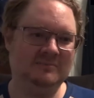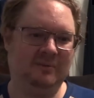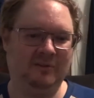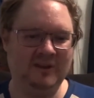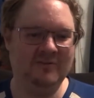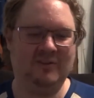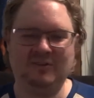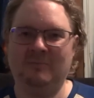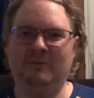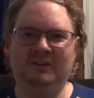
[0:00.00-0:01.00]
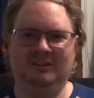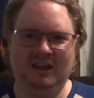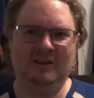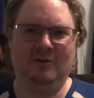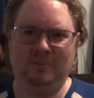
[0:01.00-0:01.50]
believes in something that
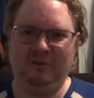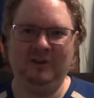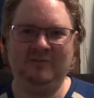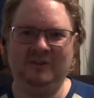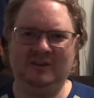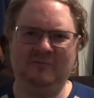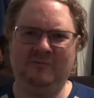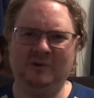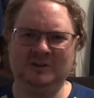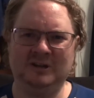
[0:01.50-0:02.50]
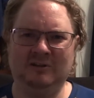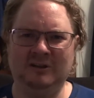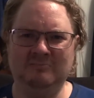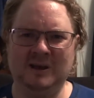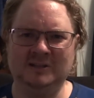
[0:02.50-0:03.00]
they don't believe in, and unfortunately
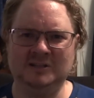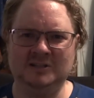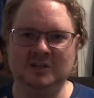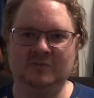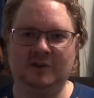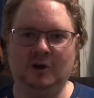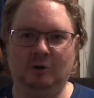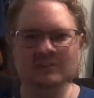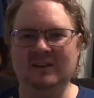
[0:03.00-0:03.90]
it makes it difficult.